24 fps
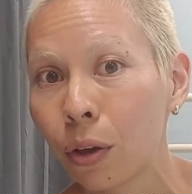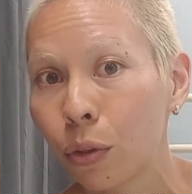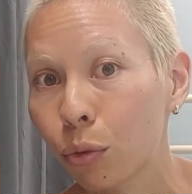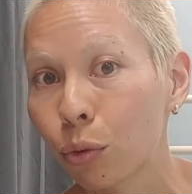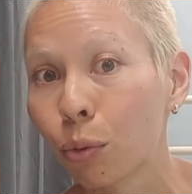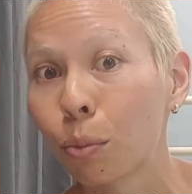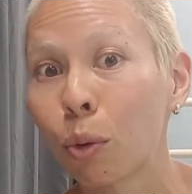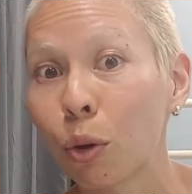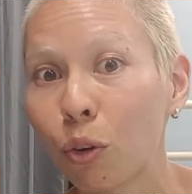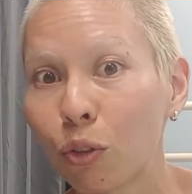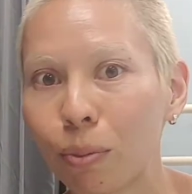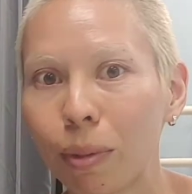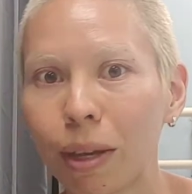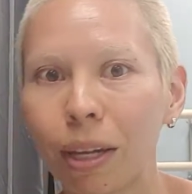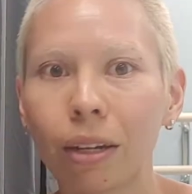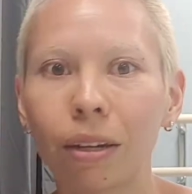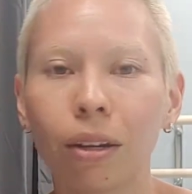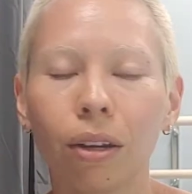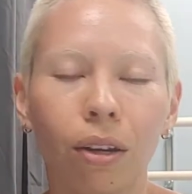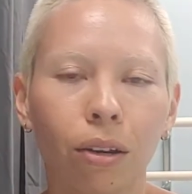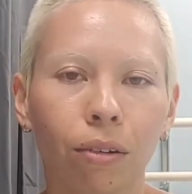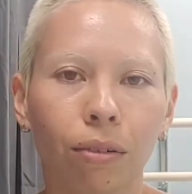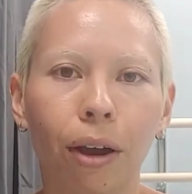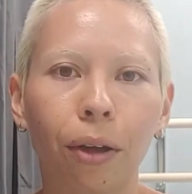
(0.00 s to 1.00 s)
through movement
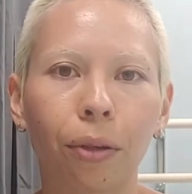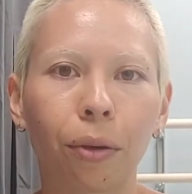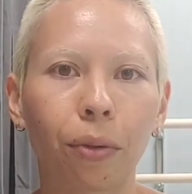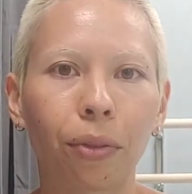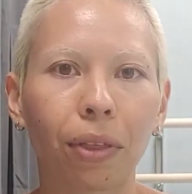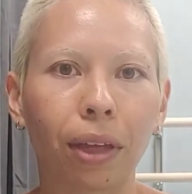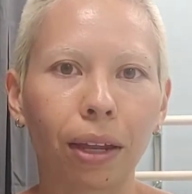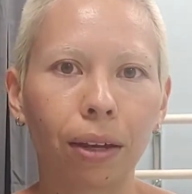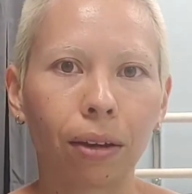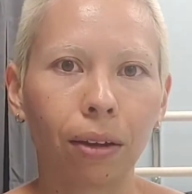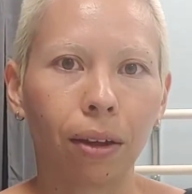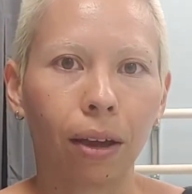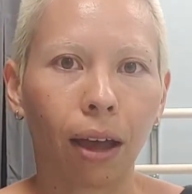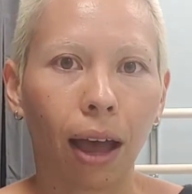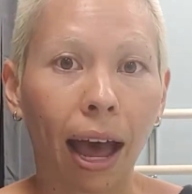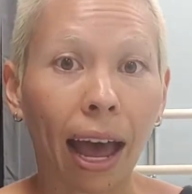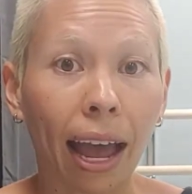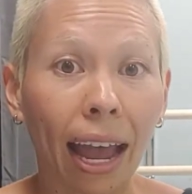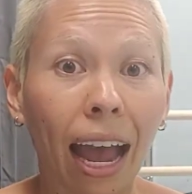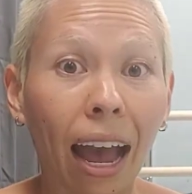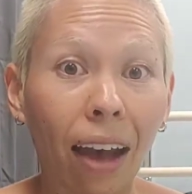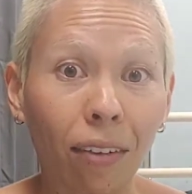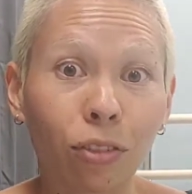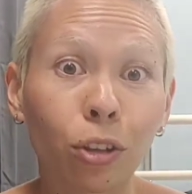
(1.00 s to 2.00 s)
rather than I
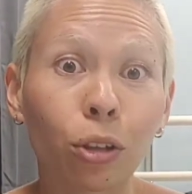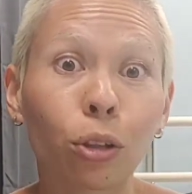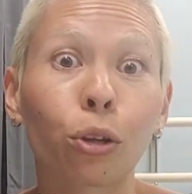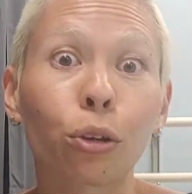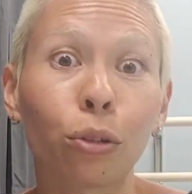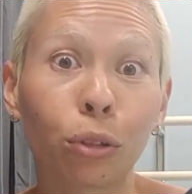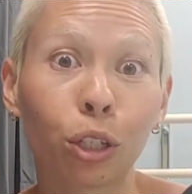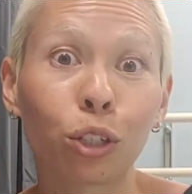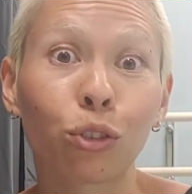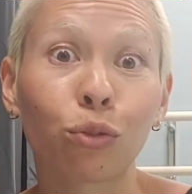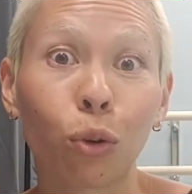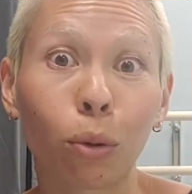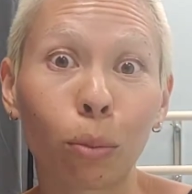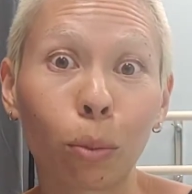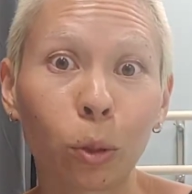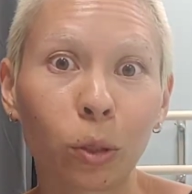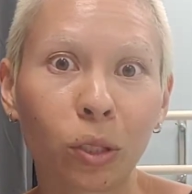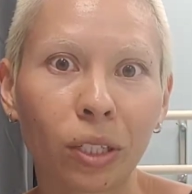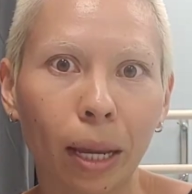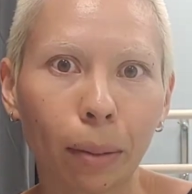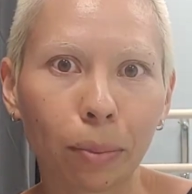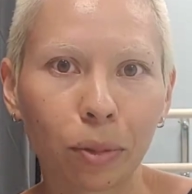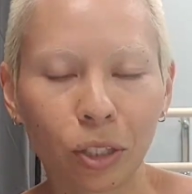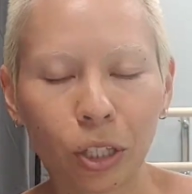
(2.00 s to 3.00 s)
have to learn these formal
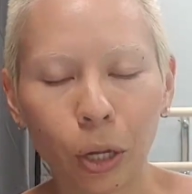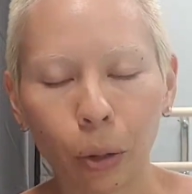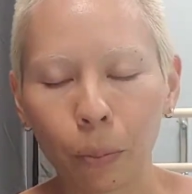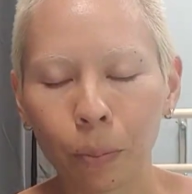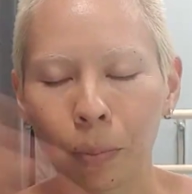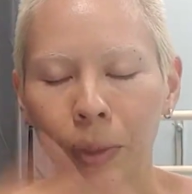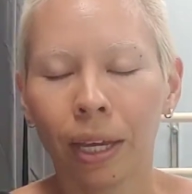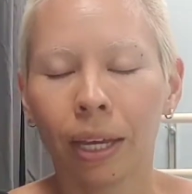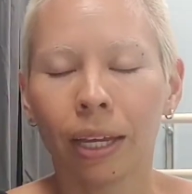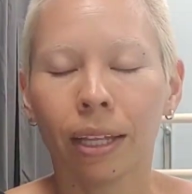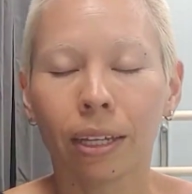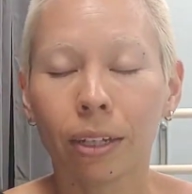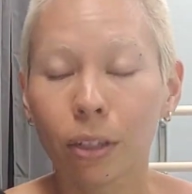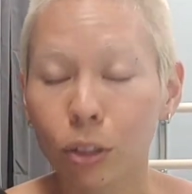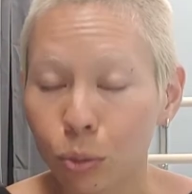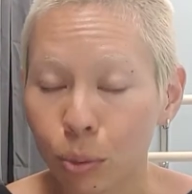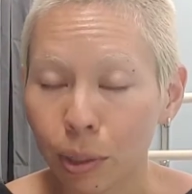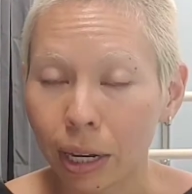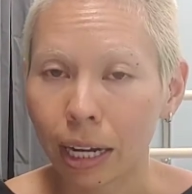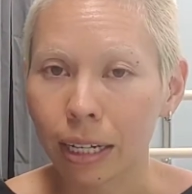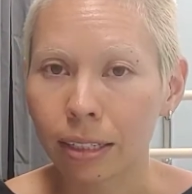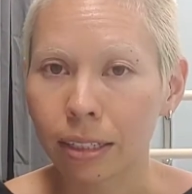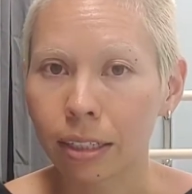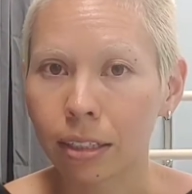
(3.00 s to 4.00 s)
steps. So here's
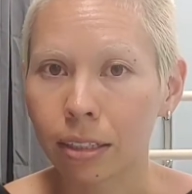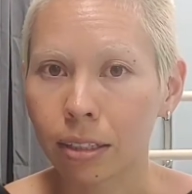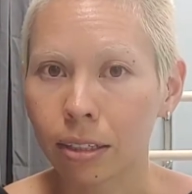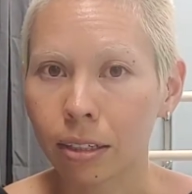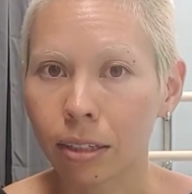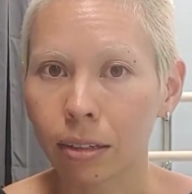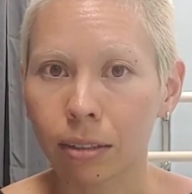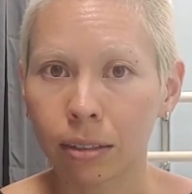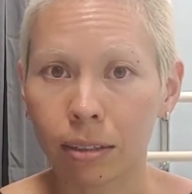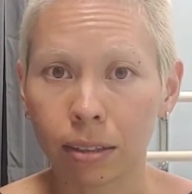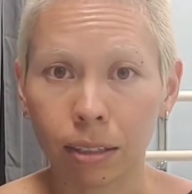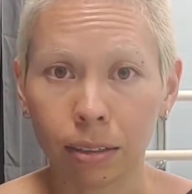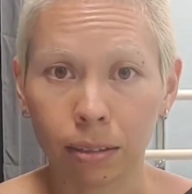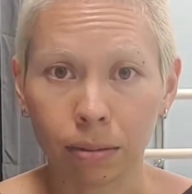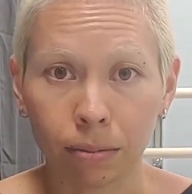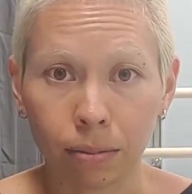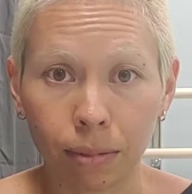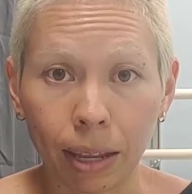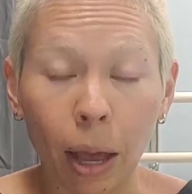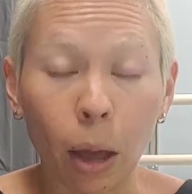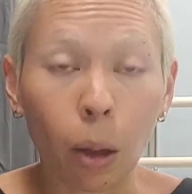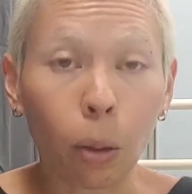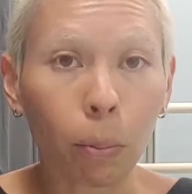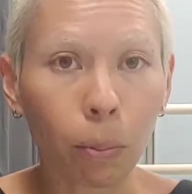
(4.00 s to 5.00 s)
what I did to
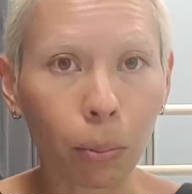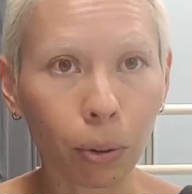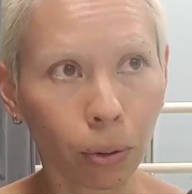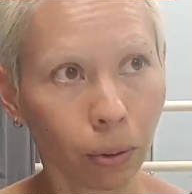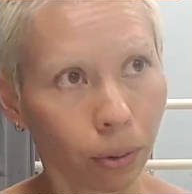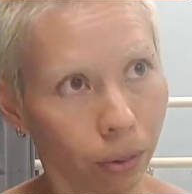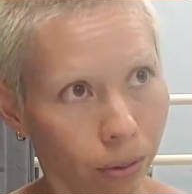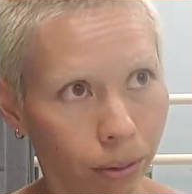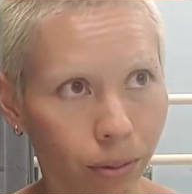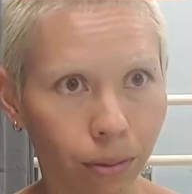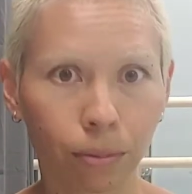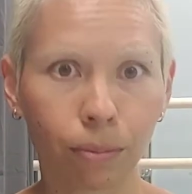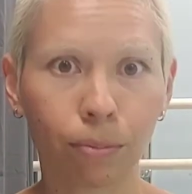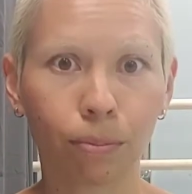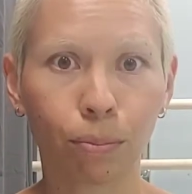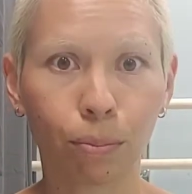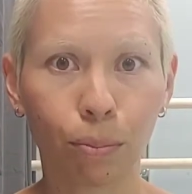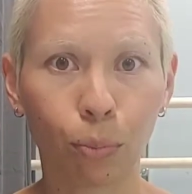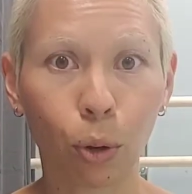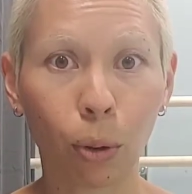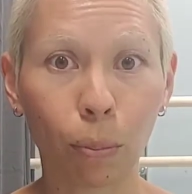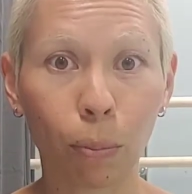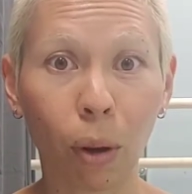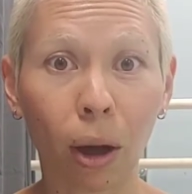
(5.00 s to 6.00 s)
help
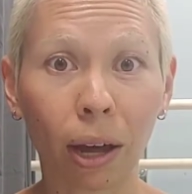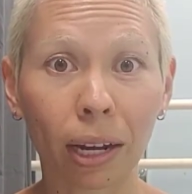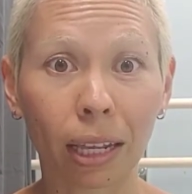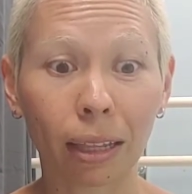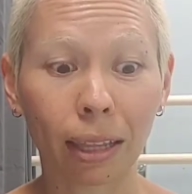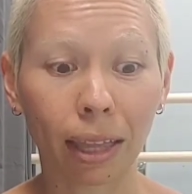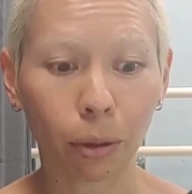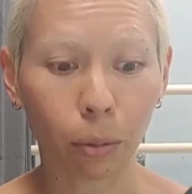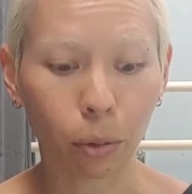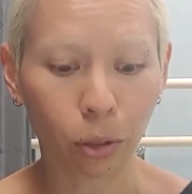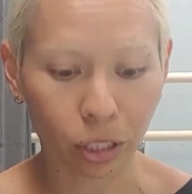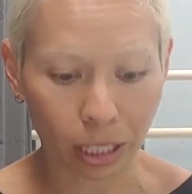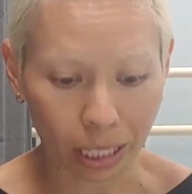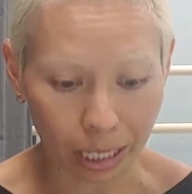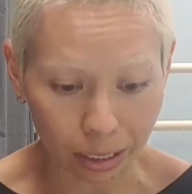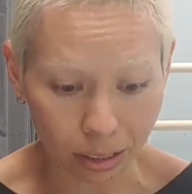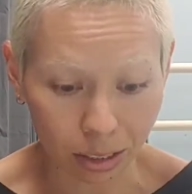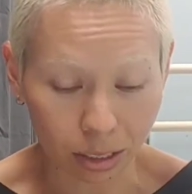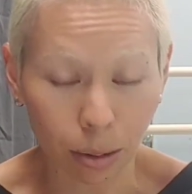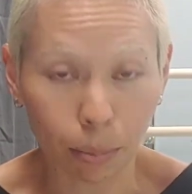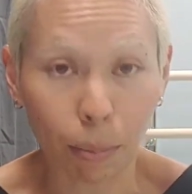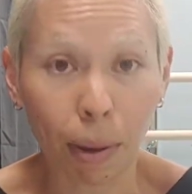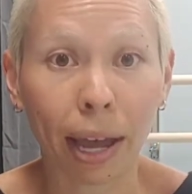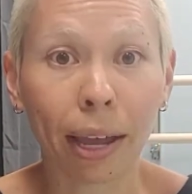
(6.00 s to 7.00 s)
put body language
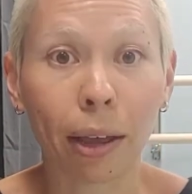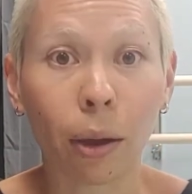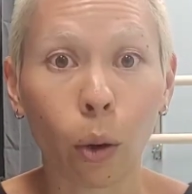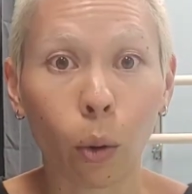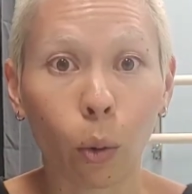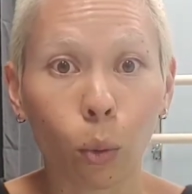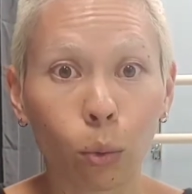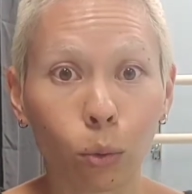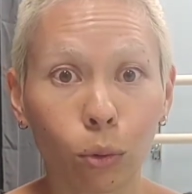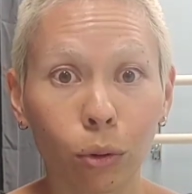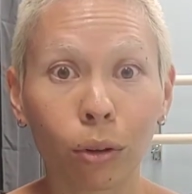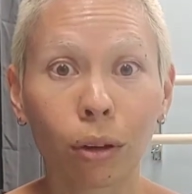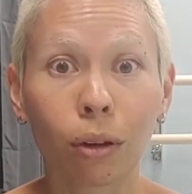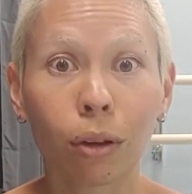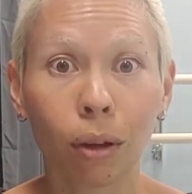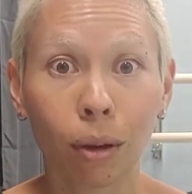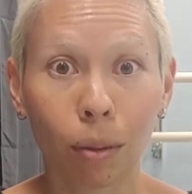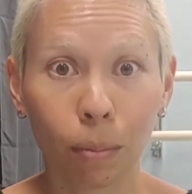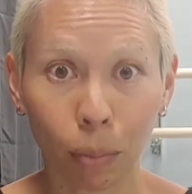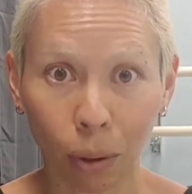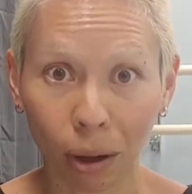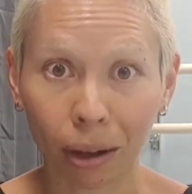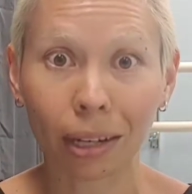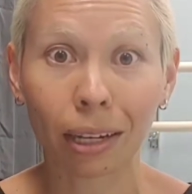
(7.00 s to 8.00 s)
into my own
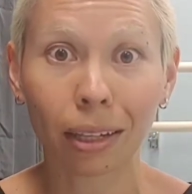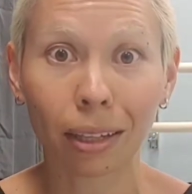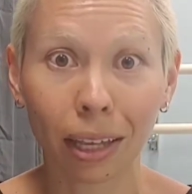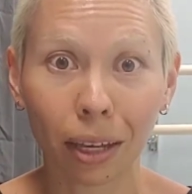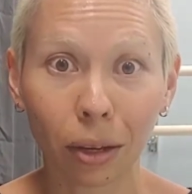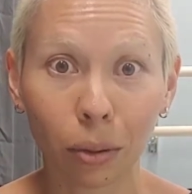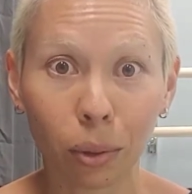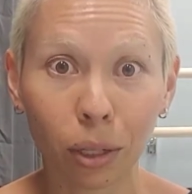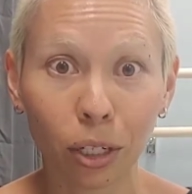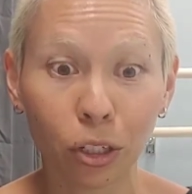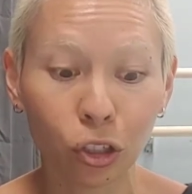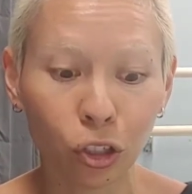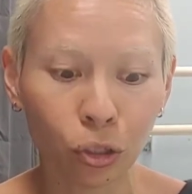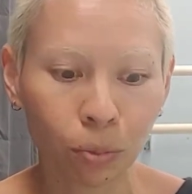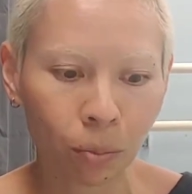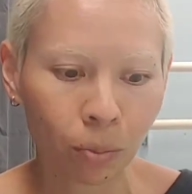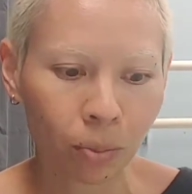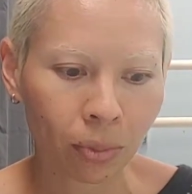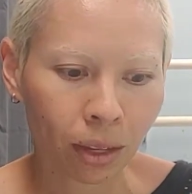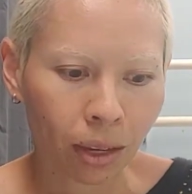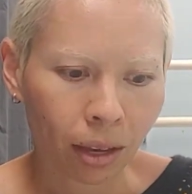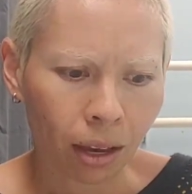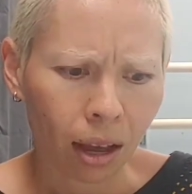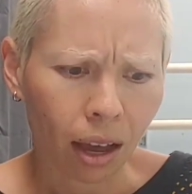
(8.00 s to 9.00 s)
body language.
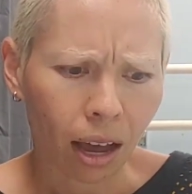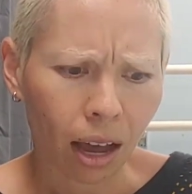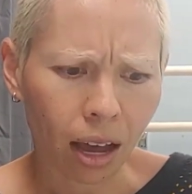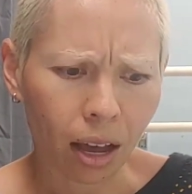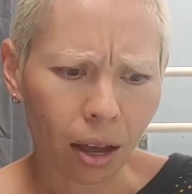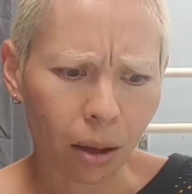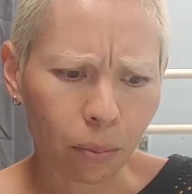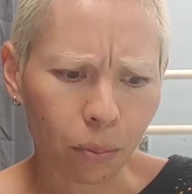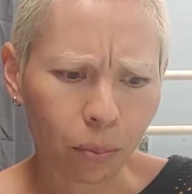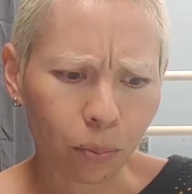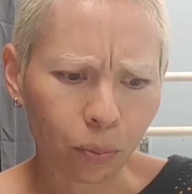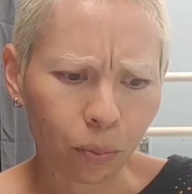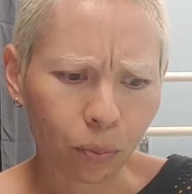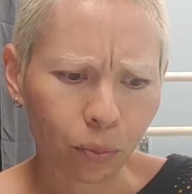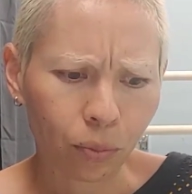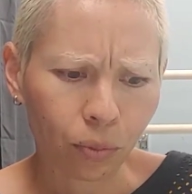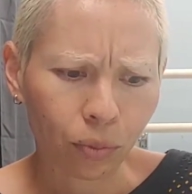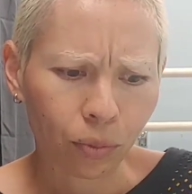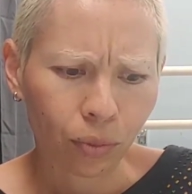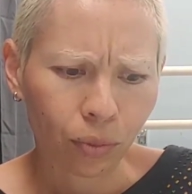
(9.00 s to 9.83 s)
And